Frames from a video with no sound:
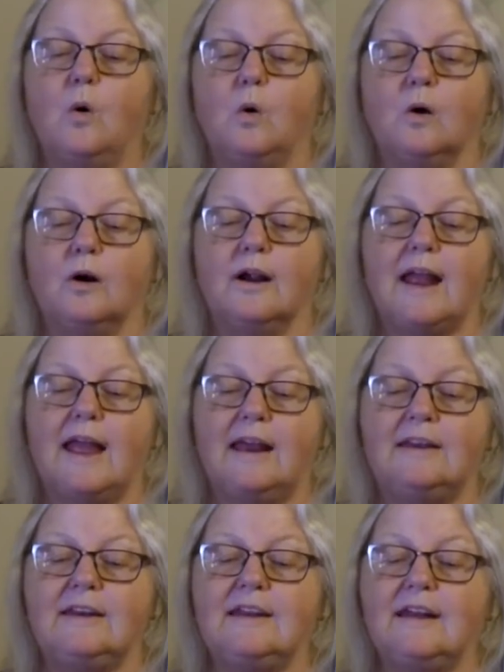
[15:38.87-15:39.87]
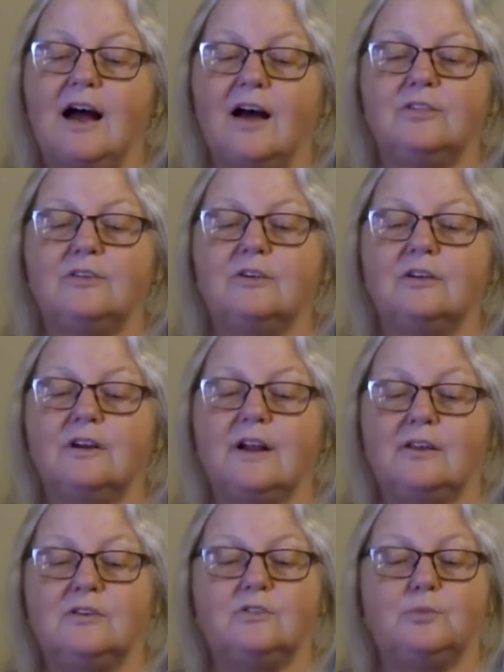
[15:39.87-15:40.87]
or any other
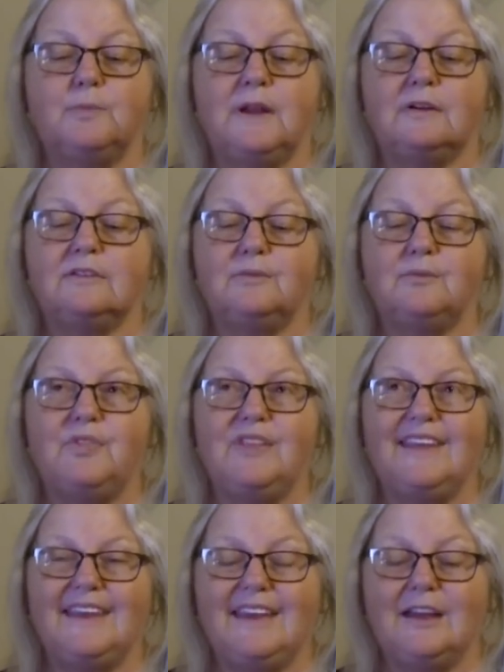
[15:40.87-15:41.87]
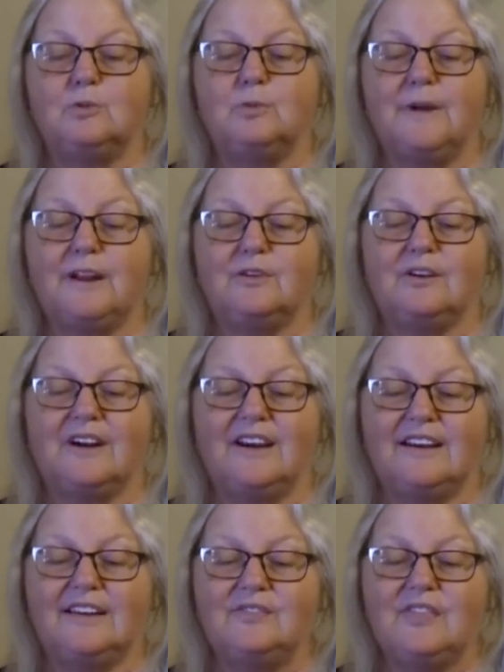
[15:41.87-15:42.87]

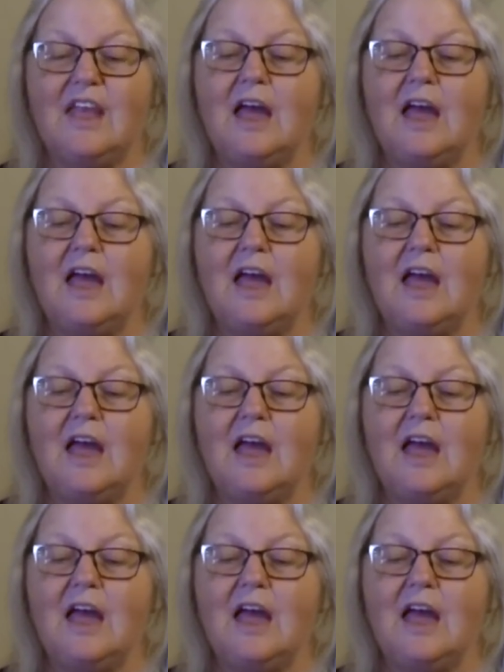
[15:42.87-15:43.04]
intermediary.